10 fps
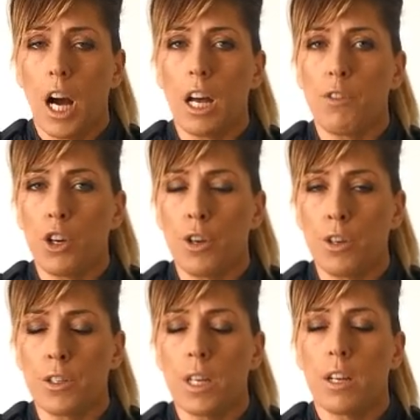I have
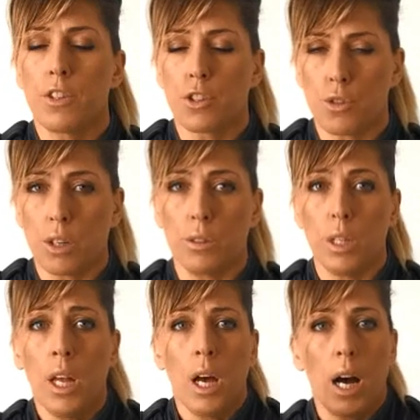heard the
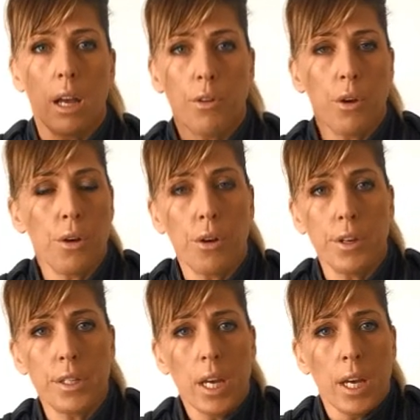struggle. I have
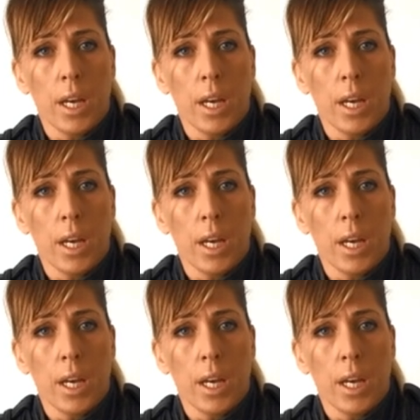heard